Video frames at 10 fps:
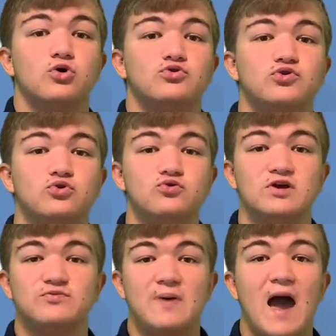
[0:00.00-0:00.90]
to
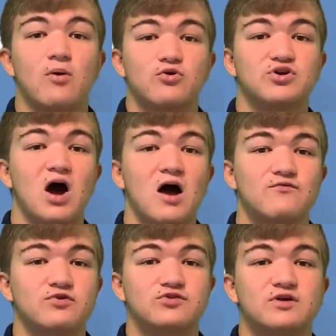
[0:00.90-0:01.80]
these power
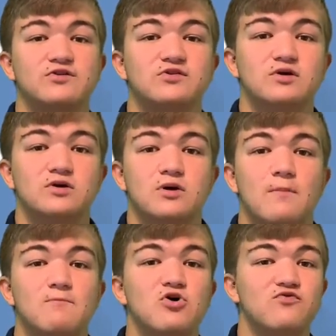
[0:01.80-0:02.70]
conferences
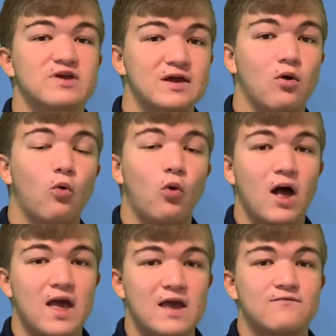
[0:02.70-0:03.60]
moving
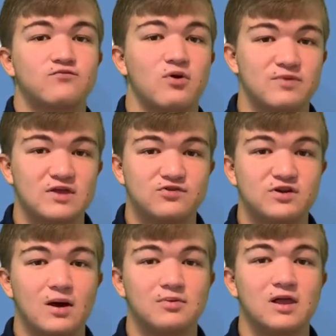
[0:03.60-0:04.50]
away from the
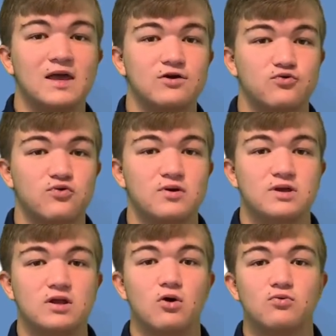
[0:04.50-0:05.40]
NCAA and,
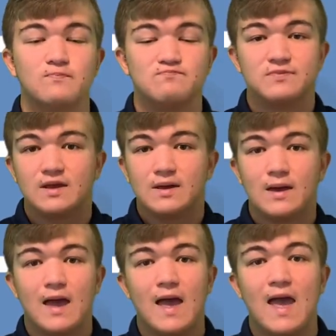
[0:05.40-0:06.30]
you know,
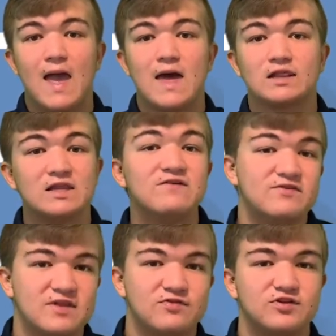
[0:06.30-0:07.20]
and
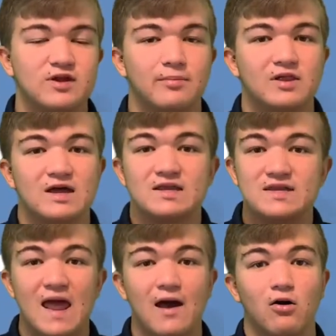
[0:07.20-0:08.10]
leaving the NCAA.
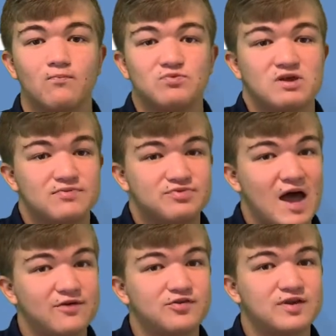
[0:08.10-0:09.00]
Now, if
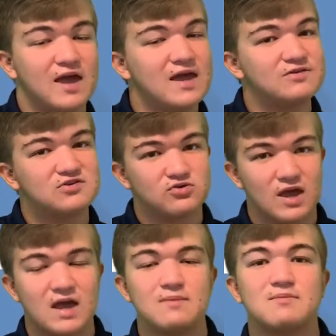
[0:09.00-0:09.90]
that's the case,
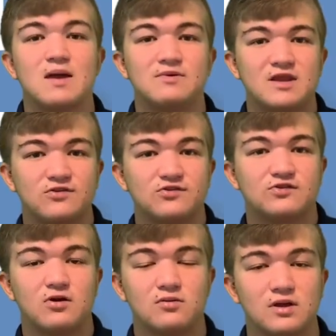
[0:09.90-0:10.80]
okay, maybe
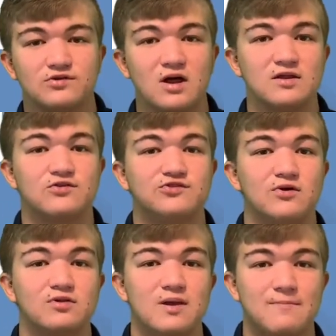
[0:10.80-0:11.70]
necessarily it's not
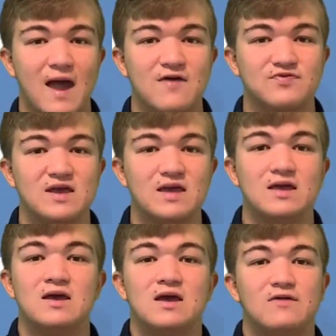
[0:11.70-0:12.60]
necessarily a bad thing.
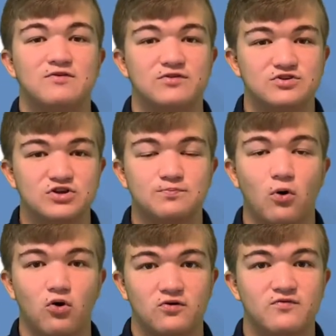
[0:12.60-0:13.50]
This is just
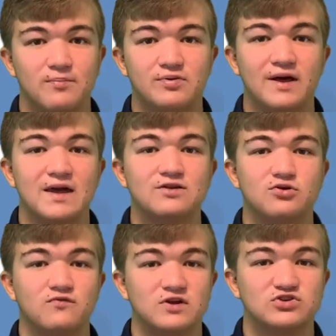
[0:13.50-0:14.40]
part of a plan to
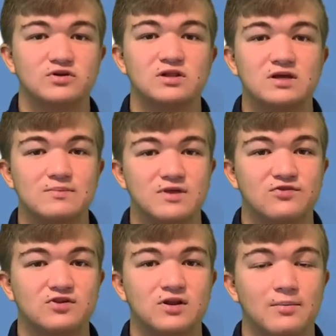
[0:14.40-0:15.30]
eventually leave the
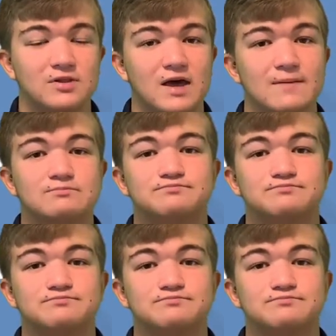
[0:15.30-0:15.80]
NCAA.